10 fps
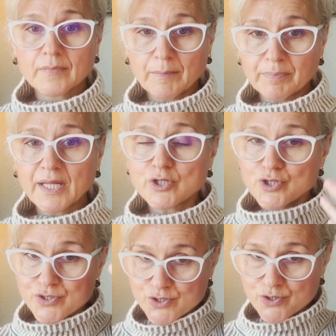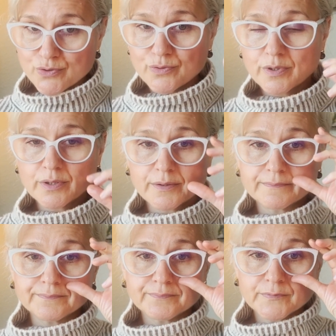pledges to
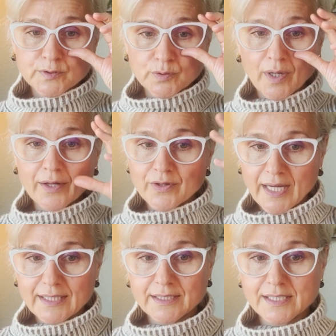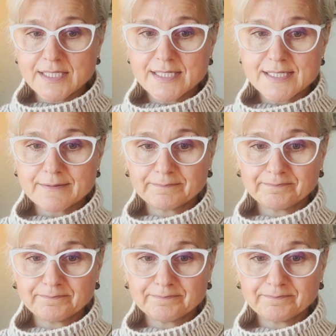other entities.